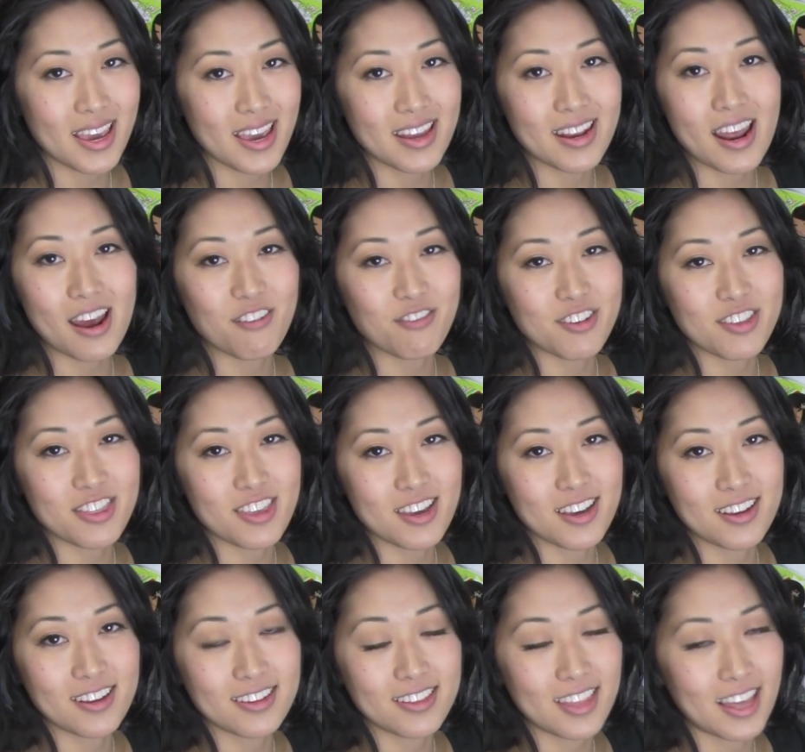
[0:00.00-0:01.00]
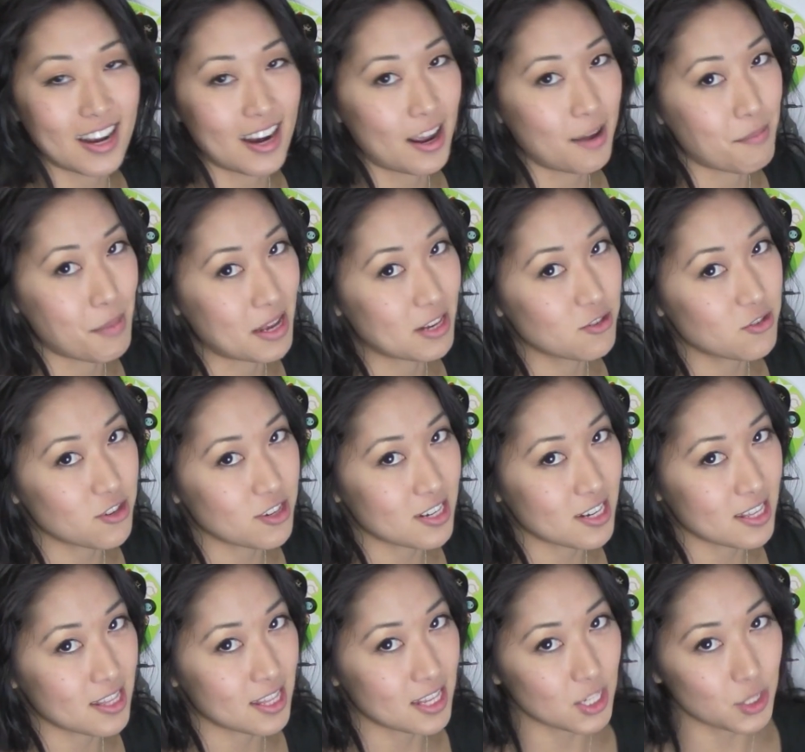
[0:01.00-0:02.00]
and everything that I mentioned
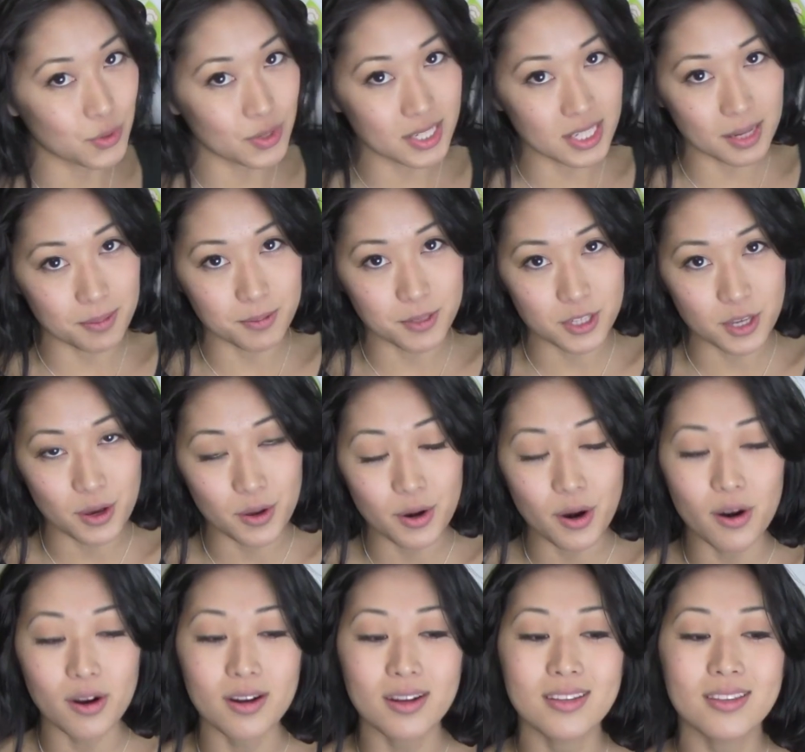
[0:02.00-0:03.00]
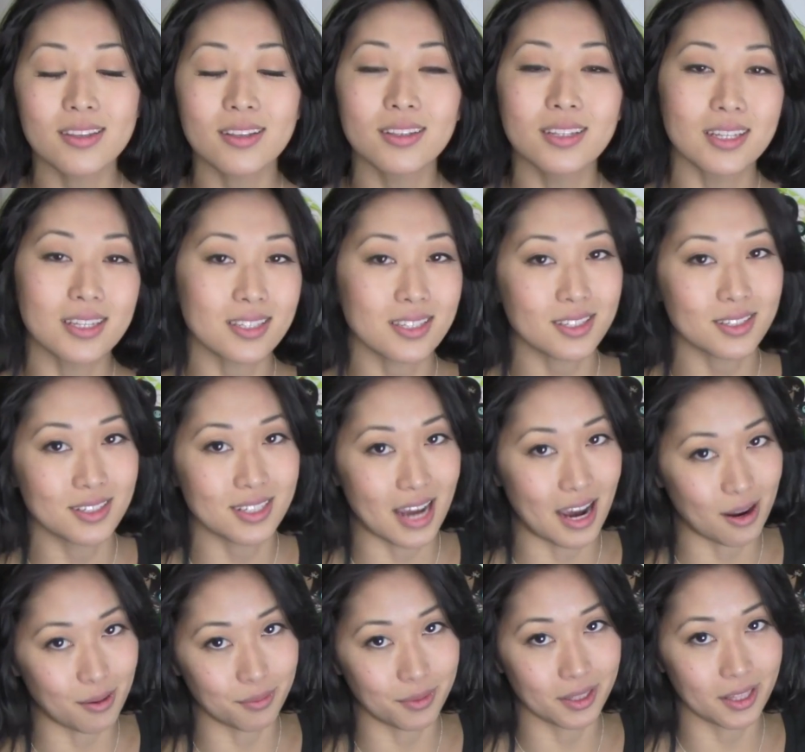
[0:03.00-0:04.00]
in this week's episode are in the links
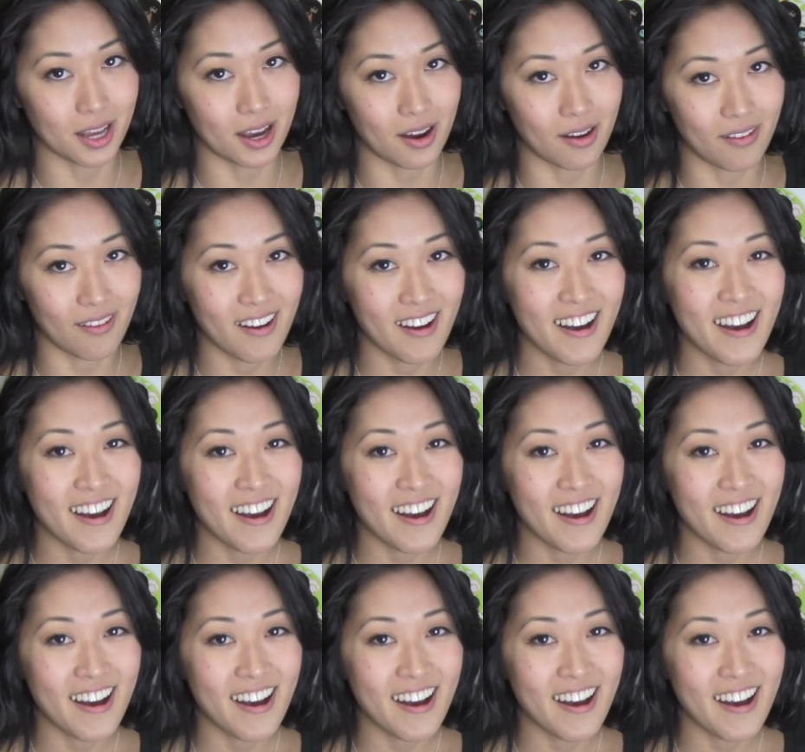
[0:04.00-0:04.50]
down below.